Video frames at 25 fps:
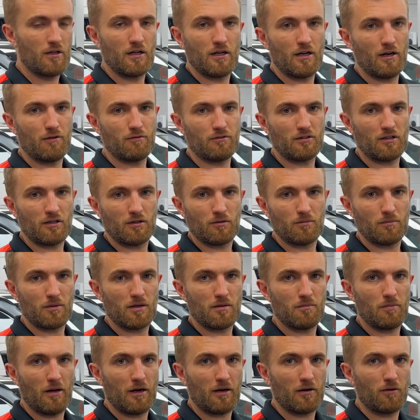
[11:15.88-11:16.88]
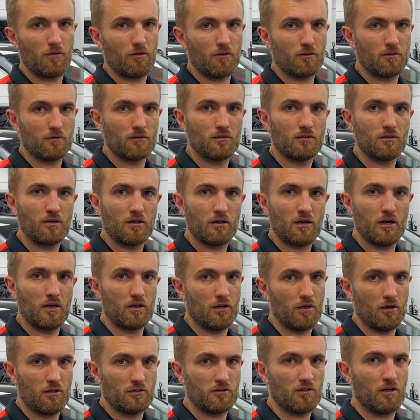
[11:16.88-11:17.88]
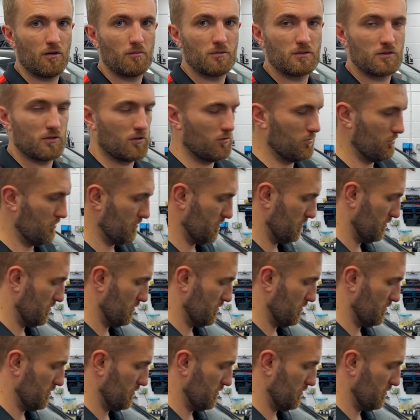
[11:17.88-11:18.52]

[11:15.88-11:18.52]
and everything will be back on in no time at all.